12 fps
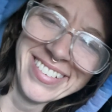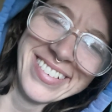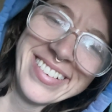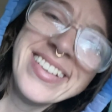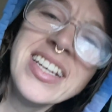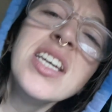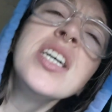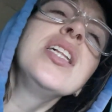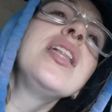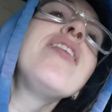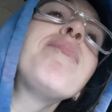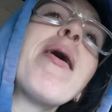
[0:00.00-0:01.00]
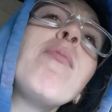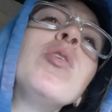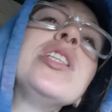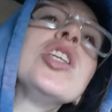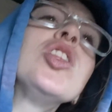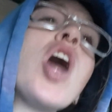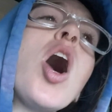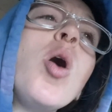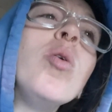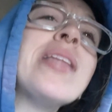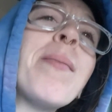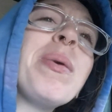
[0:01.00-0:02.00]
it. Leave my woods
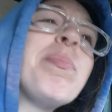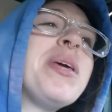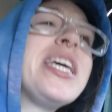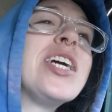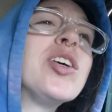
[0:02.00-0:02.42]
alone. Let me be here